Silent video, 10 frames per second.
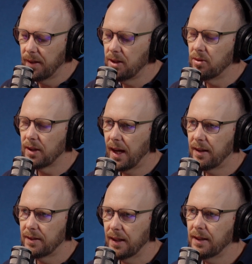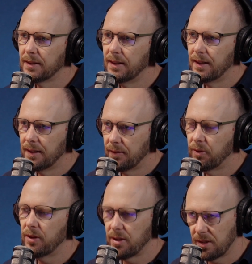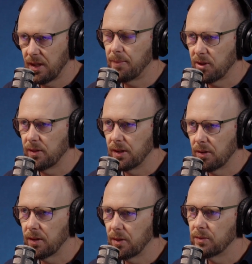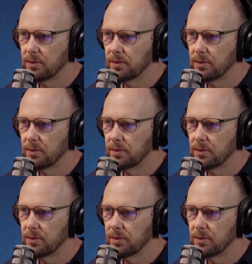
in your calendar for this is absolutely critical.